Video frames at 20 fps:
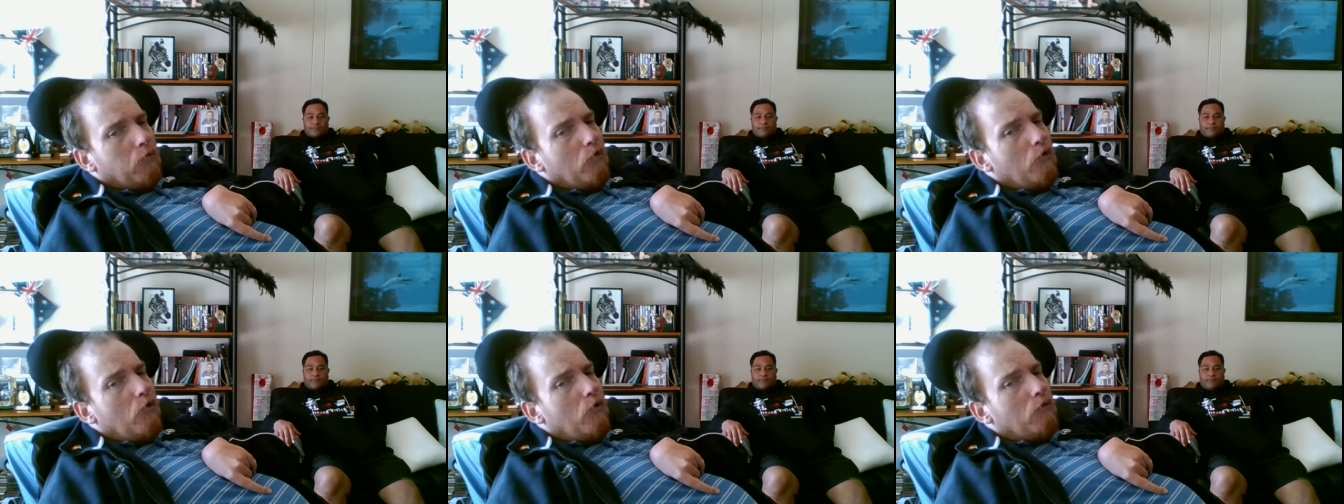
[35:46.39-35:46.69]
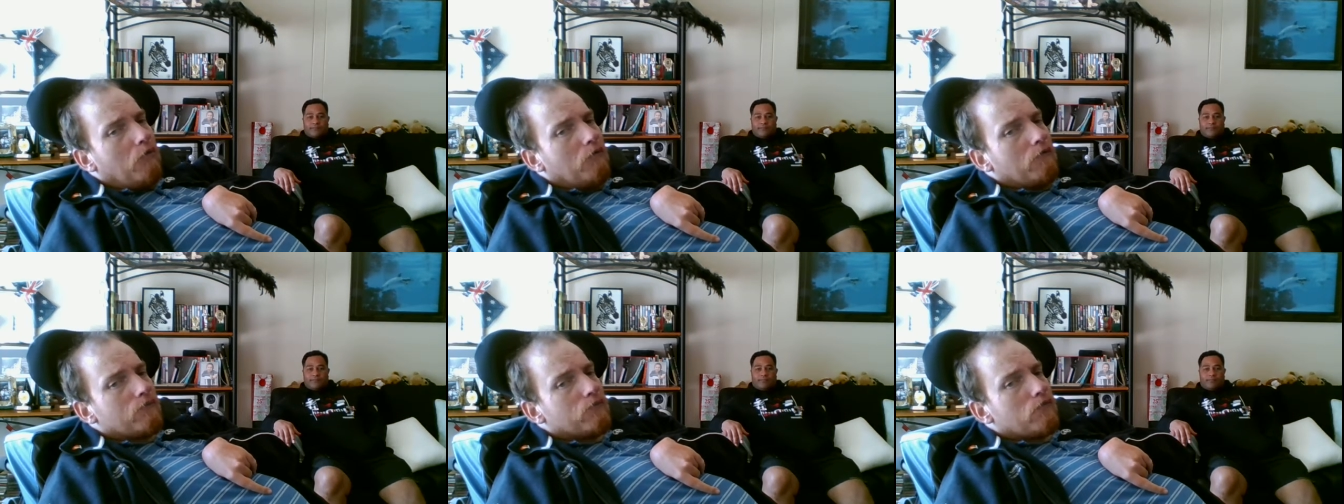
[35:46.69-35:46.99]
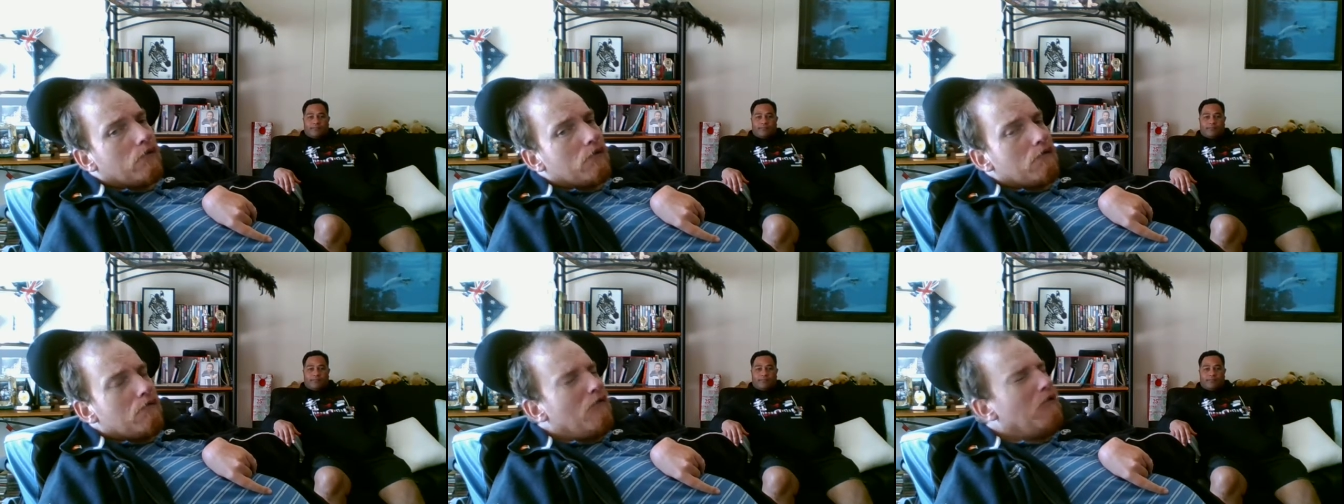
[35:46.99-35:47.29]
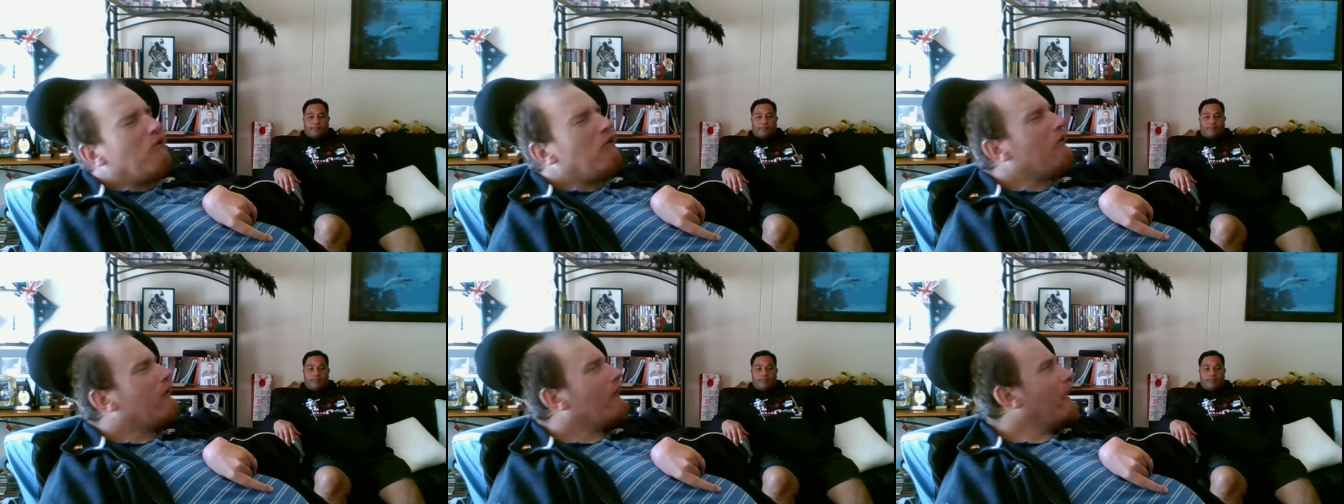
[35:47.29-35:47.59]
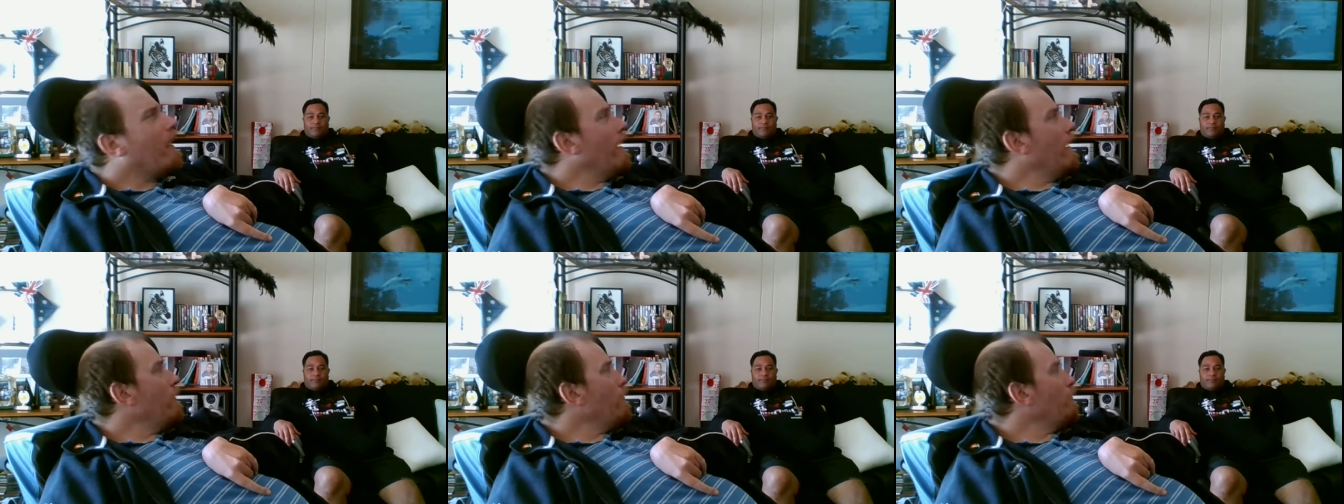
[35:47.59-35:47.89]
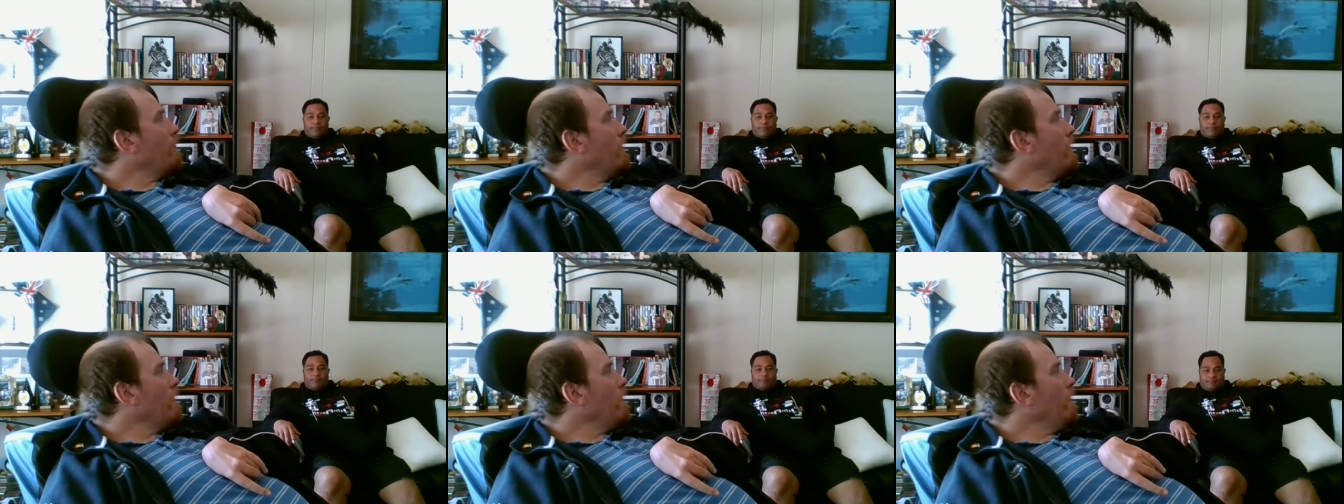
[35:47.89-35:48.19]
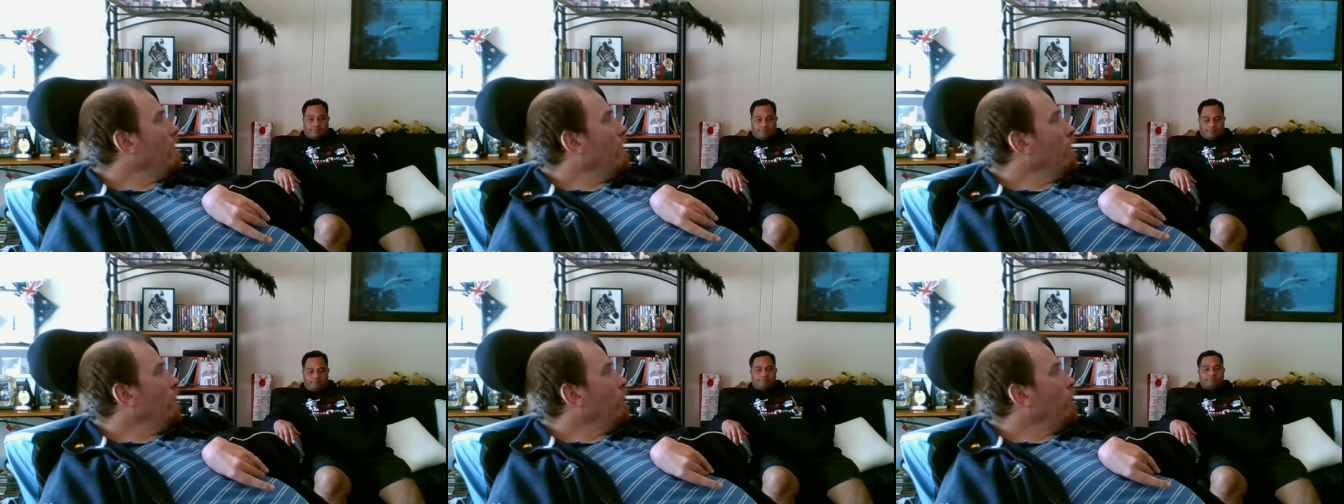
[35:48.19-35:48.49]
forward to your company
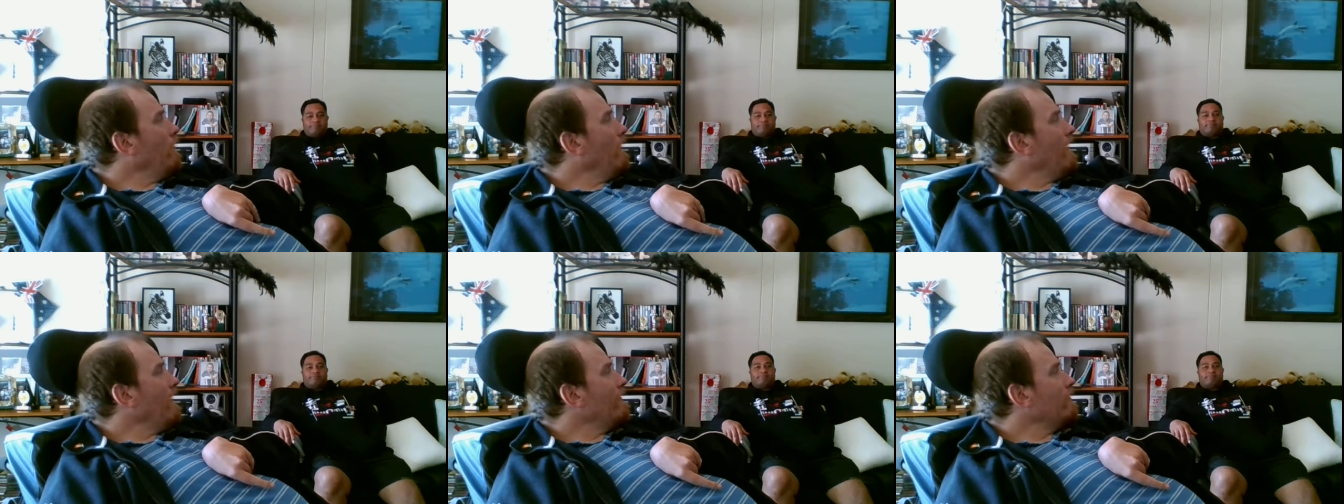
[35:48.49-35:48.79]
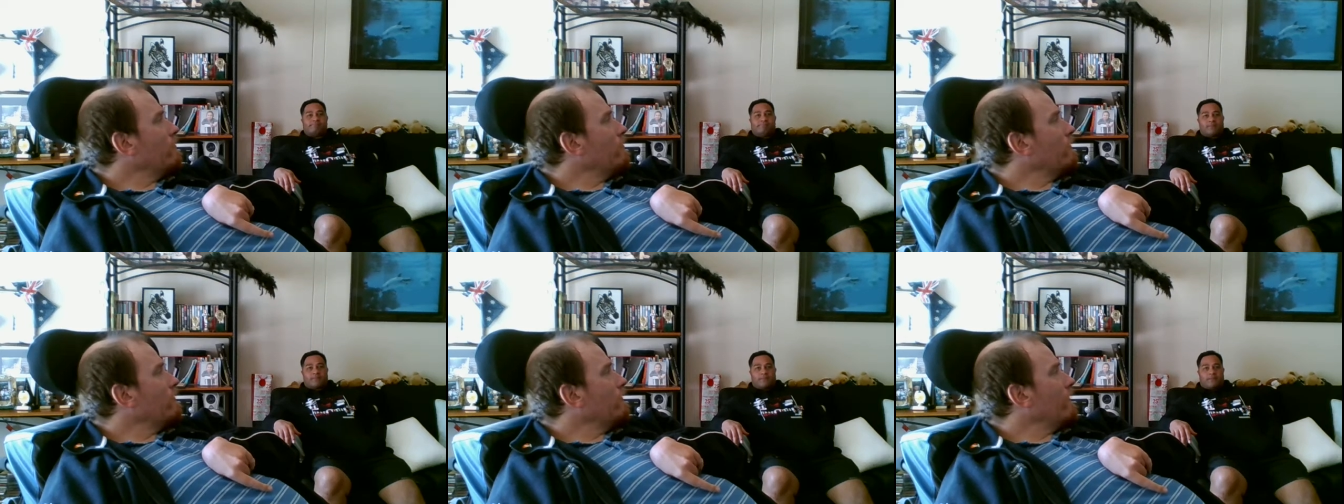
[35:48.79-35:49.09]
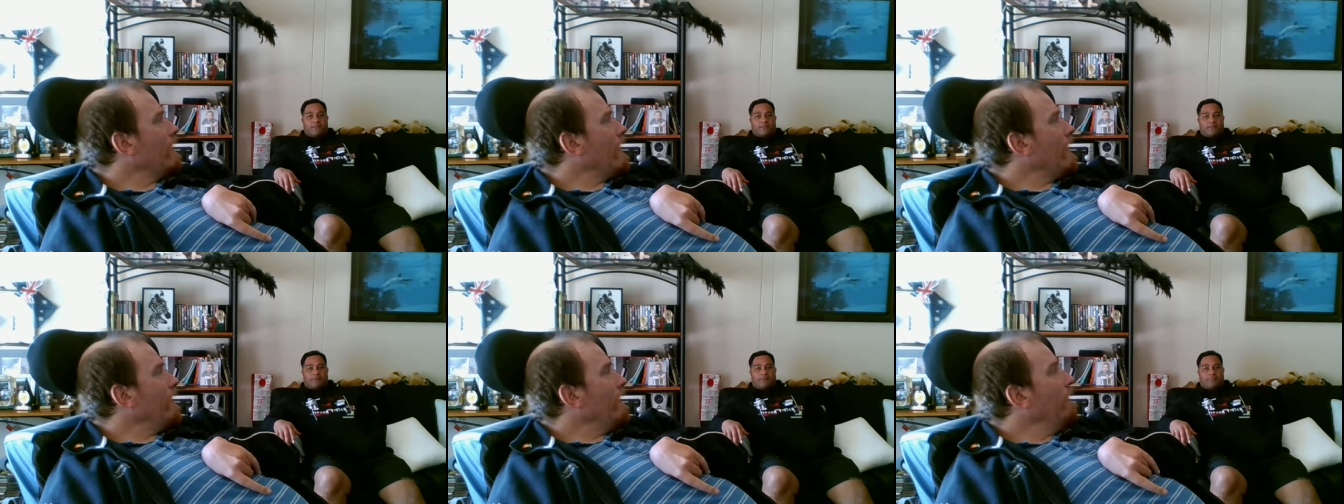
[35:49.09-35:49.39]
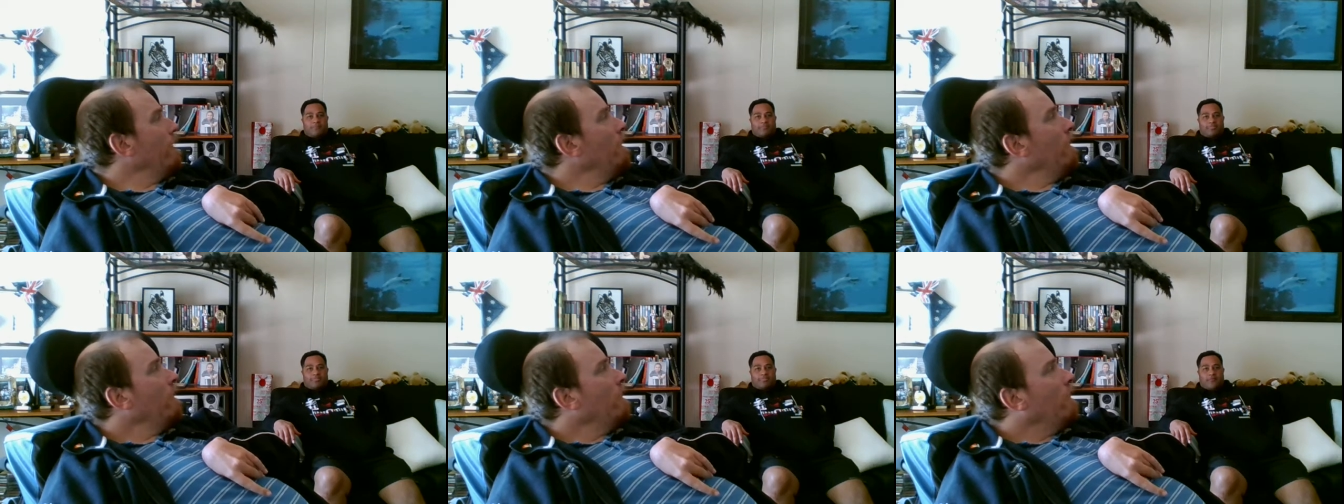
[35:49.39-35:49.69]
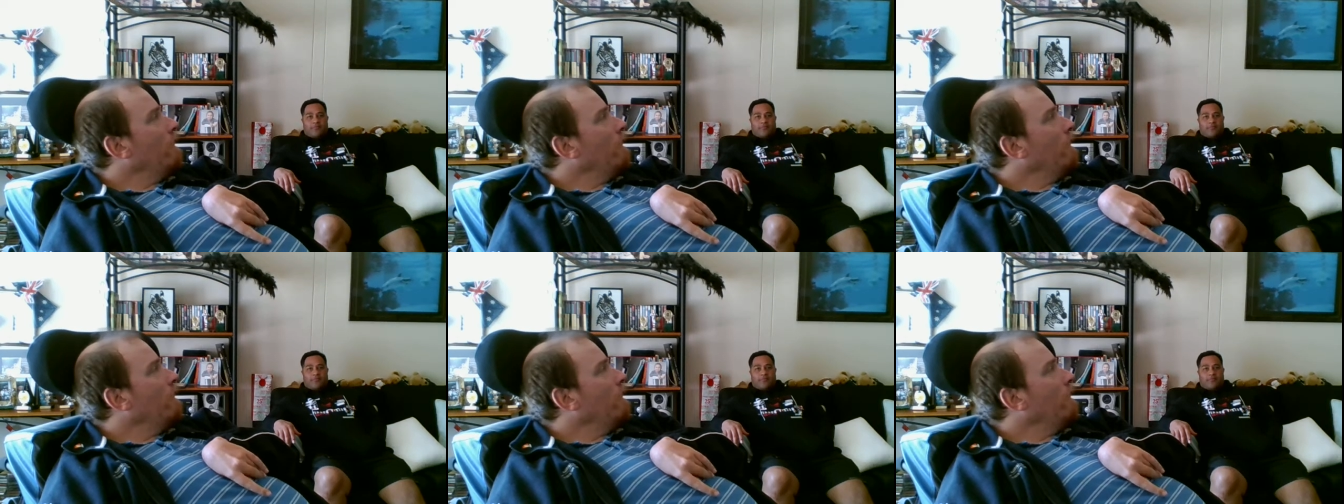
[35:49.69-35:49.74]
on Wednesday